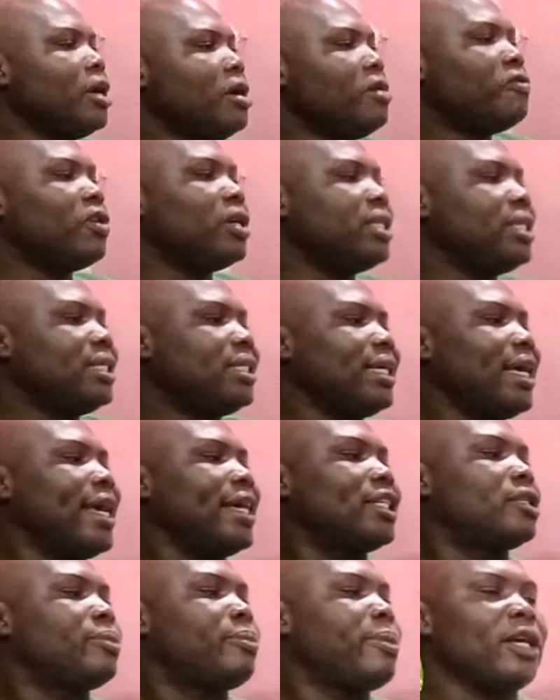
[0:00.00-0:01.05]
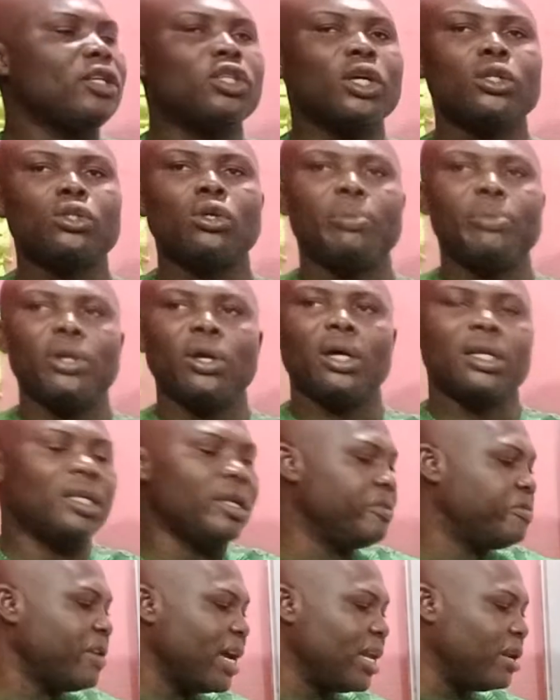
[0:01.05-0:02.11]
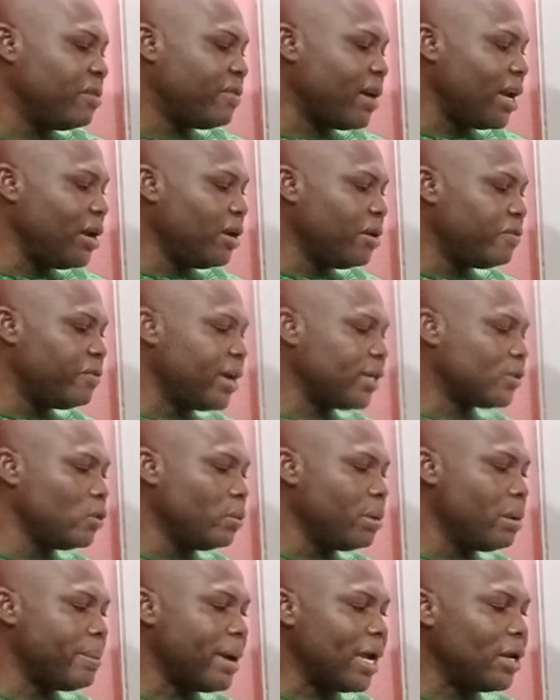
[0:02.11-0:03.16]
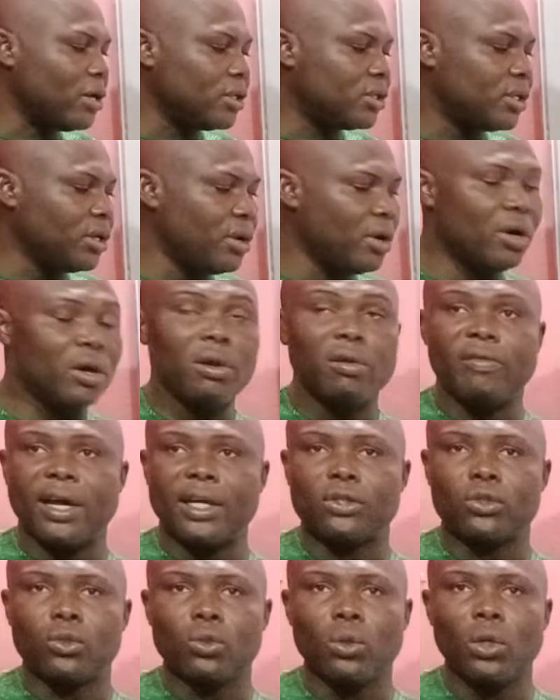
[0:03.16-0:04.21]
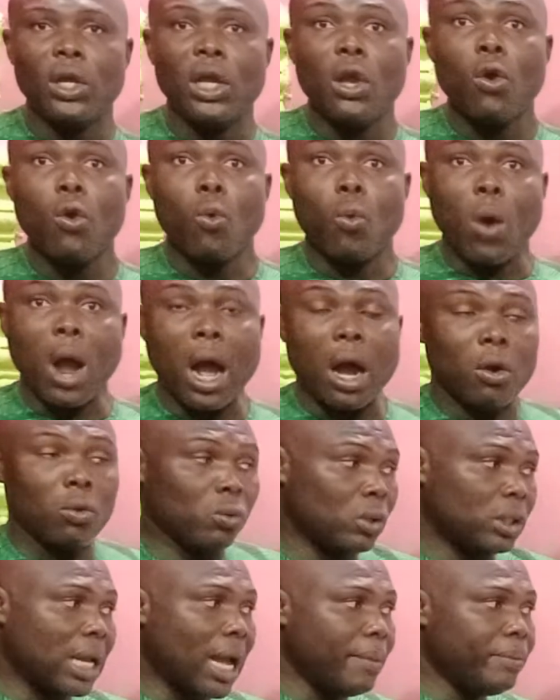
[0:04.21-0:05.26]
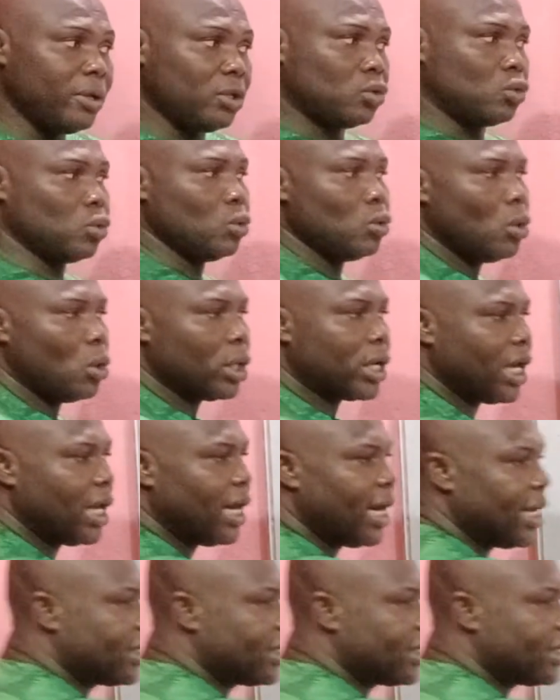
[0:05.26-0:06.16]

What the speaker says: for this expression to be undefined, the value of x will be minus 3 all over 2. Wow, would that be true? Okay, let's